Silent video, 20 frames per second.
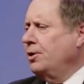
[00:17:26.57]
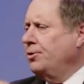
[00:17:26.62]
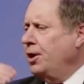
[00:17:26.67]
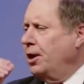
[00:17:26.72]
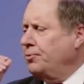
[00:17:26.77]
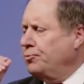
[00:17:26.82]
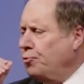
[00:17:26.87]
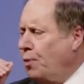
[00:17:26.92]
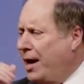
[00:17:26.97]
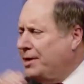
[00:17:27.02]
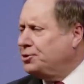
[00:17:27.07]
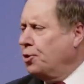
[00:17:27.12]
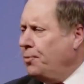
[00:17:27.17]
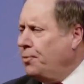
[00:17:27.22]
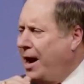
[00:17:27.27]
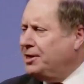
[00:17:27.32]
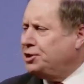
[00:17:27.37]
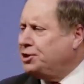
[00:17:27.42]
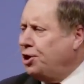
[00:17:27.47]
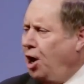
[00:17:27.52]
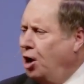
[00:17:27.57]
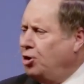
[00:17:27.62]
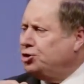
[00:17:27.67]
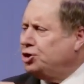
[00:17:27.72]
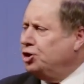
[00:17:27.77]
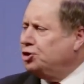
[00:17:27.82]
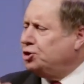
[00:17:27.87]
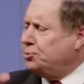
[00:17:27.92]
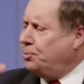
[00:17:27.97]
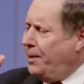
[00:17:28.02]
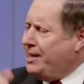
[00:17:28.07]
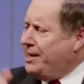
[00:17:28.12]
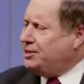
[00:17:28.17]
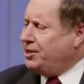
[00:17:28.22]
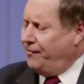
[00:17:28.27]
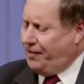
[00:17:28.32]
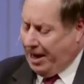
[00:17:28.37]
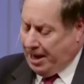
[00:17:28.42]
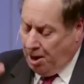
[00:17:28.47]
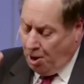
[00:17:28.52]
The resurrection also
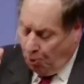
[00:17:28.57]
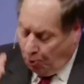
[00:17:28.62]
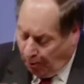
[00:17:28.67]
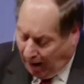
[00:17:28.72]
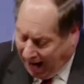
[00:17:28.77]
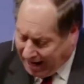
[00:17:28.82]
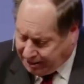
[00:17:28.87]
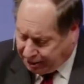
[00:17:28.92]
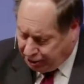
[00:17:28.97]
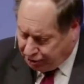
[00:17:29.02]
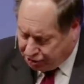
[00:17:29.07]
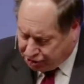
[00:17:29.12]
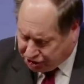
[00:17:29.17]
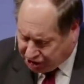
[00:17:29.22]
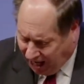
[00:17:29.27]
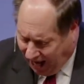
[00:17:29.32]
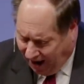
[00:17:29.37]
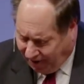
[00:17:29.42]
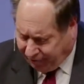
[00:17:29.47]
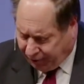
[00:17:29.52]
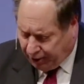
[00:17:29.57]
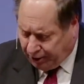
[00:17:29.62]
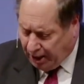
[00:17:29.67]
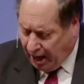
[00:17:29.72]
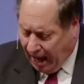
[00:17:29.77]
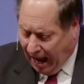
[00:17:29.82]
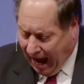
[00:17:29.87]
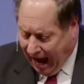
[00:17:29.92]
speaks of a righteous sovereign,